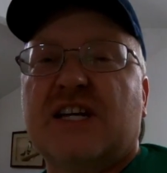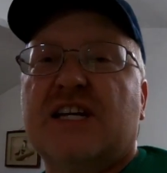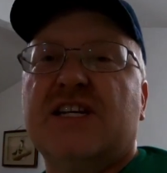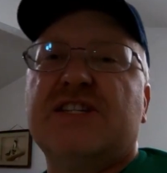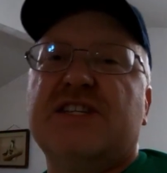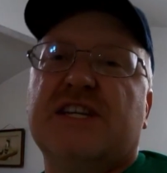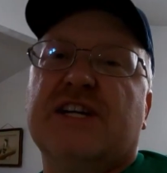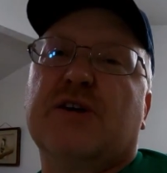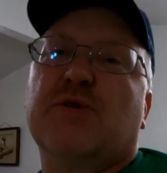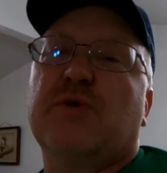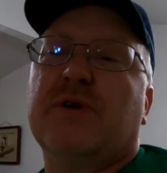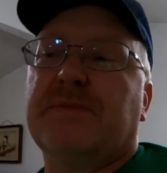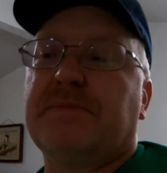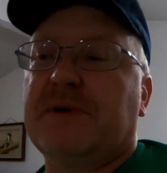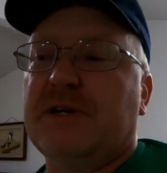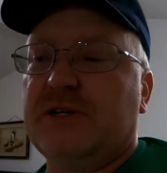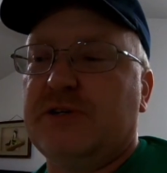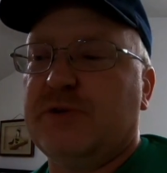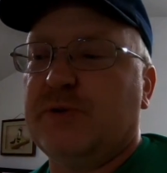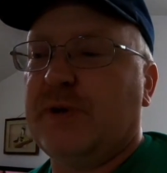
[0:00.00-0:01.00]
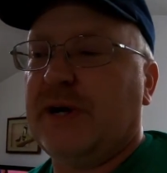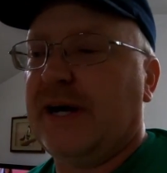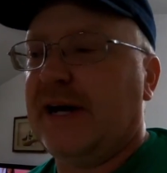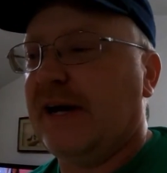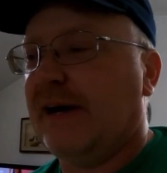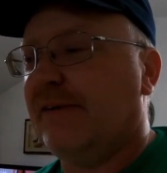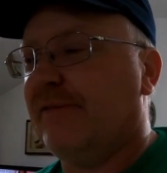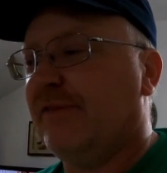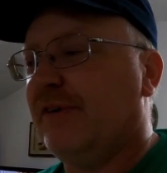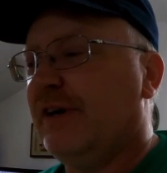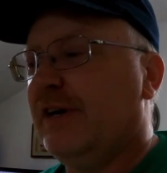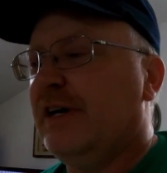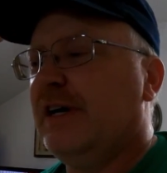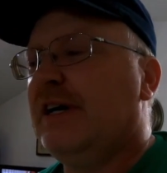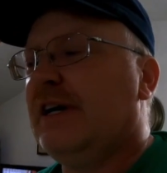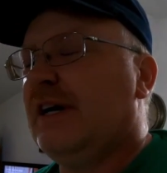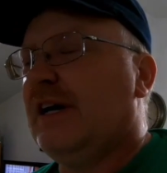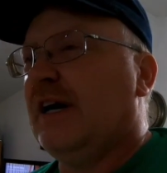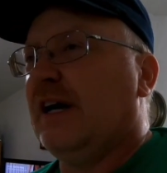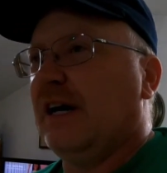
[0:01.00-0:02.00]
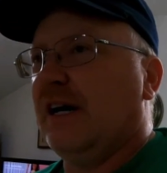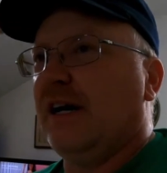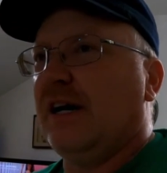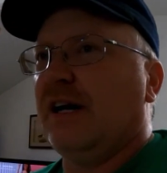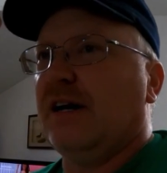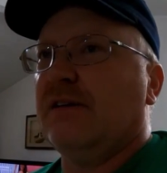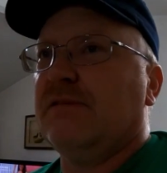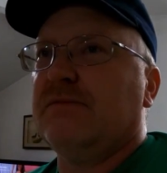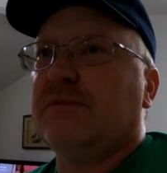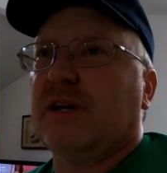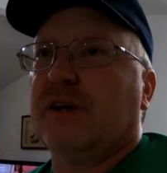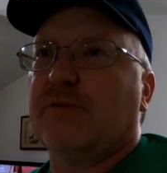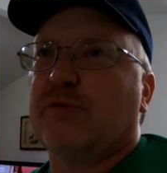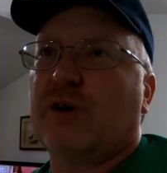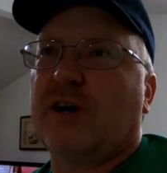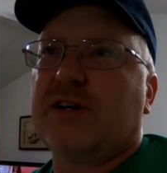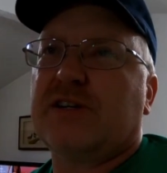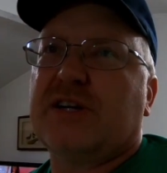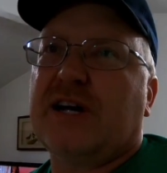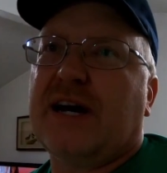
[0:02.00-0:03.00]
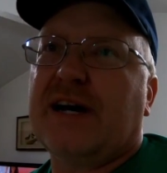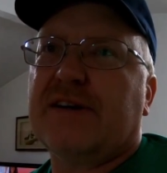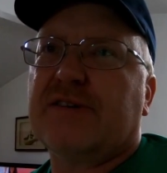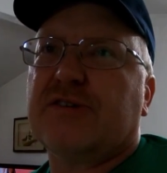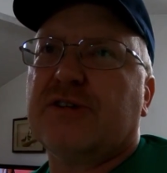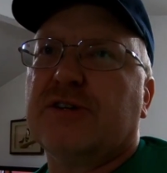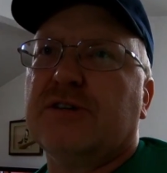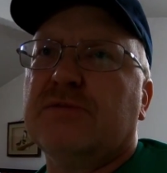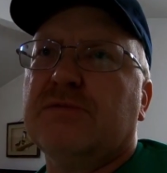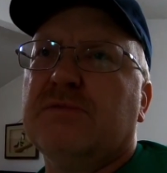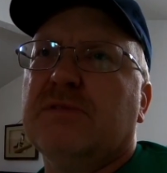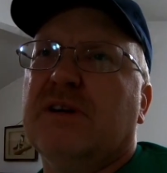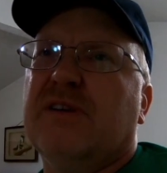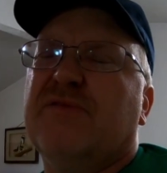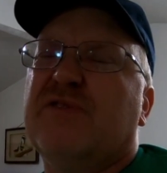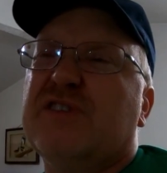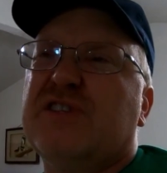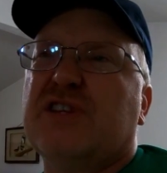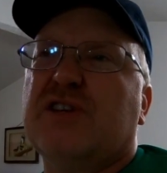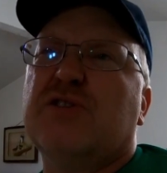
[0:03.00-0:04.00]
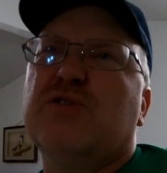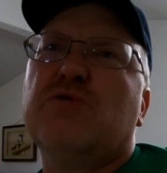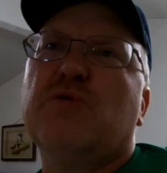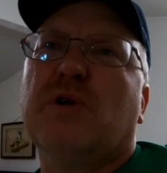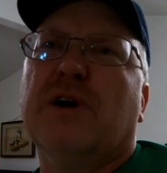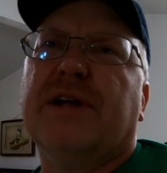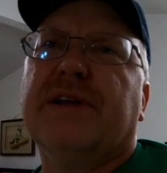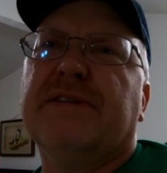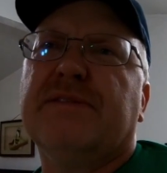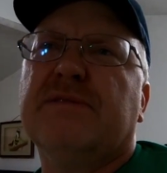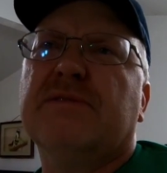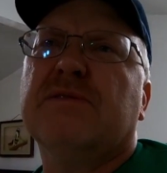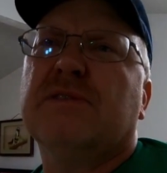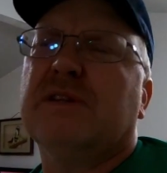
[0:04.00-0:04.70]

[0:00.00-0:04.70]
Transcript: is the equipment you have. A Rug Doctor, if it's a new one,